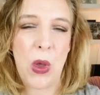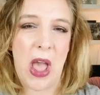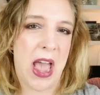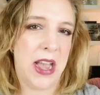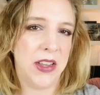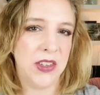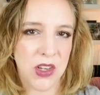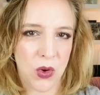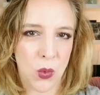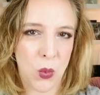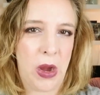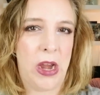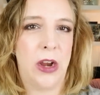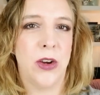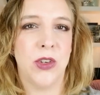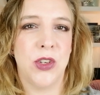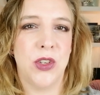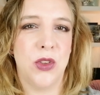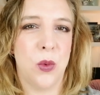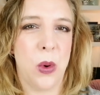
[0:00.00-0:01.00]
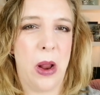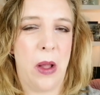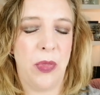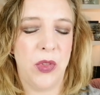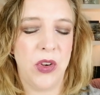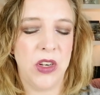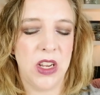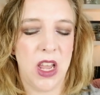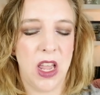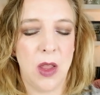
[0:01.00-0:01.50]
as it wears throughout
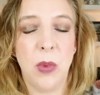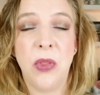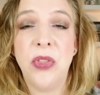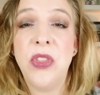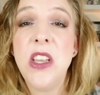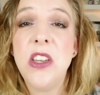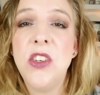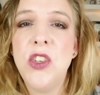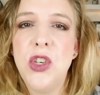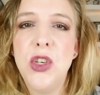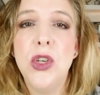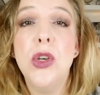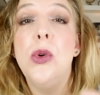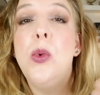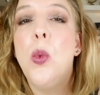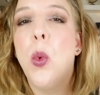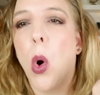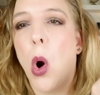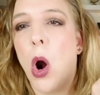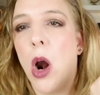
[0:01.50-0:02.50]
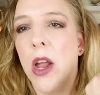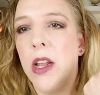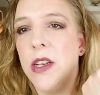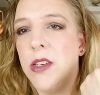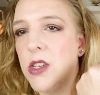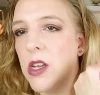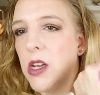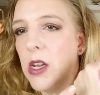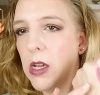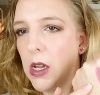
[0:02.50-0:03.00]
the day. But these do
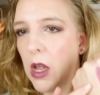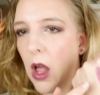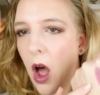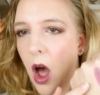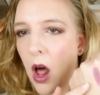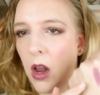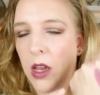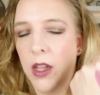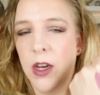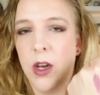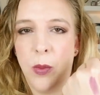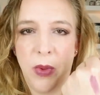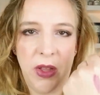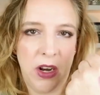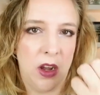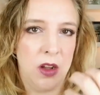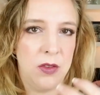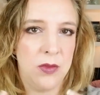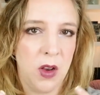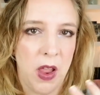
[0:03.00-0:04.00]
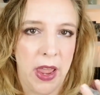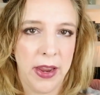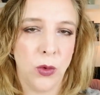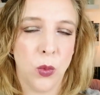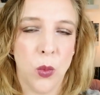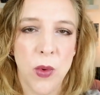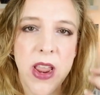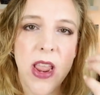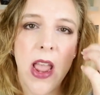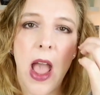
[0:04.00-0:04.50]
warrant a little bit of like
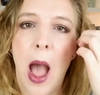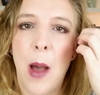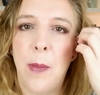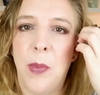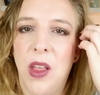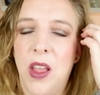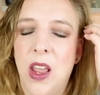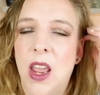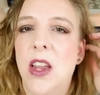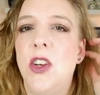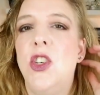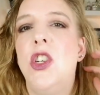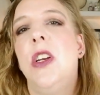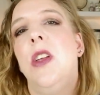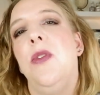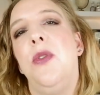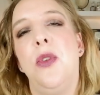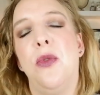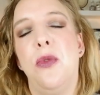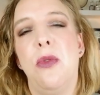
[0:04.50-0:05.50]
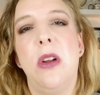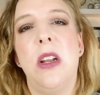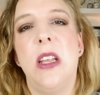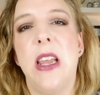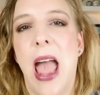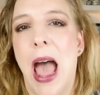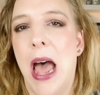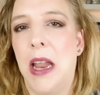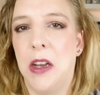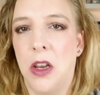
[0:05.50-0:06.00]
reapplication if you've
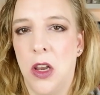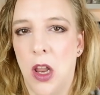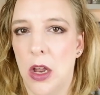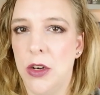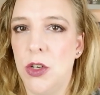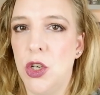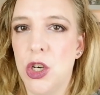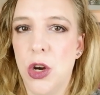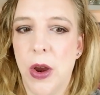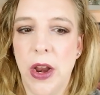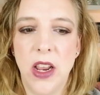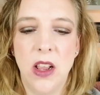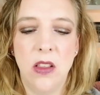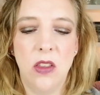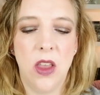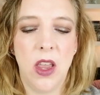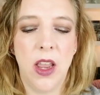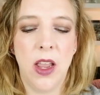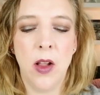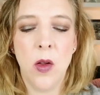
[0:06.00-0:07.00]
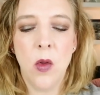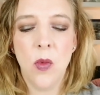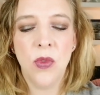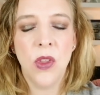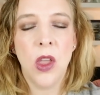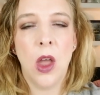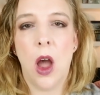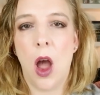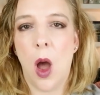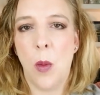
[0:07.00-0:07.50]
really had lunch or anything,
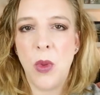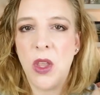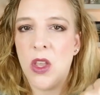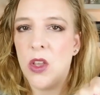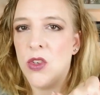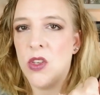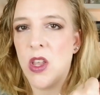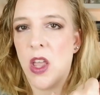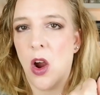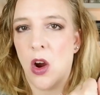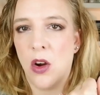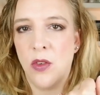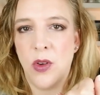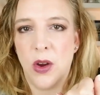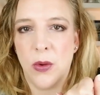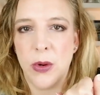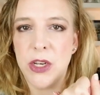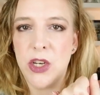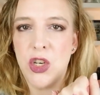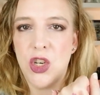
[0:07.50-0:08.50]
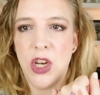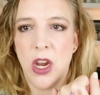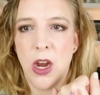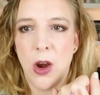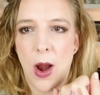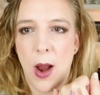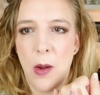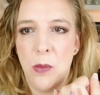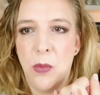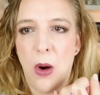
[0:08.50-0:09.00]
um, because they are very
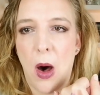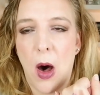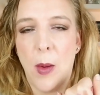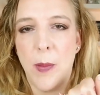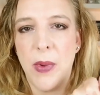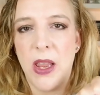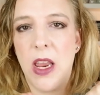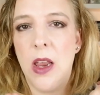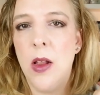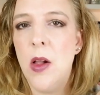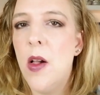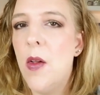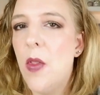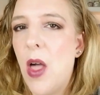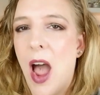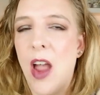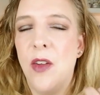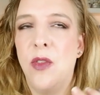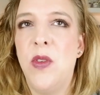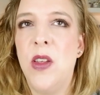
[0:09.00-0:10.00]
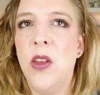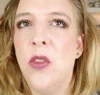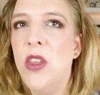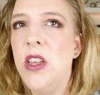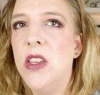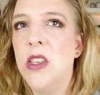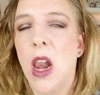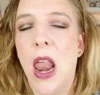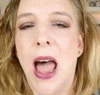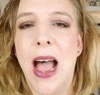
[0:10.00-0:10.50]
sheer and balmy. I feel
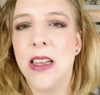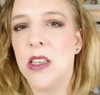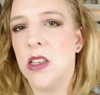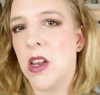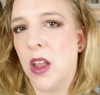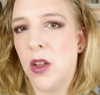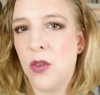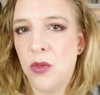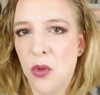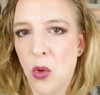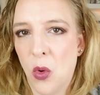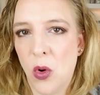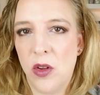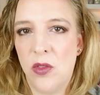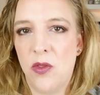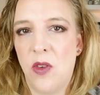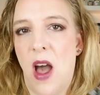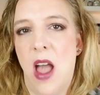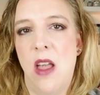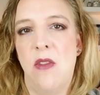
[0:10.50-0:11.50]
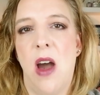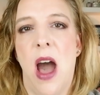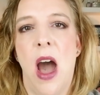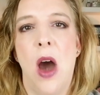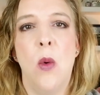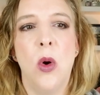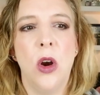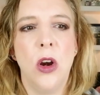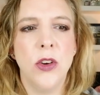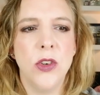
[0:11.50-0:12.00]
these last like four to five
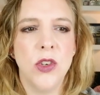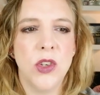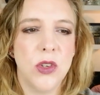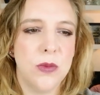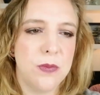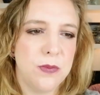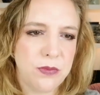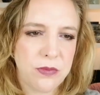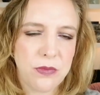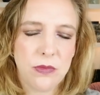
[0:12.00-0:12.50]
hours,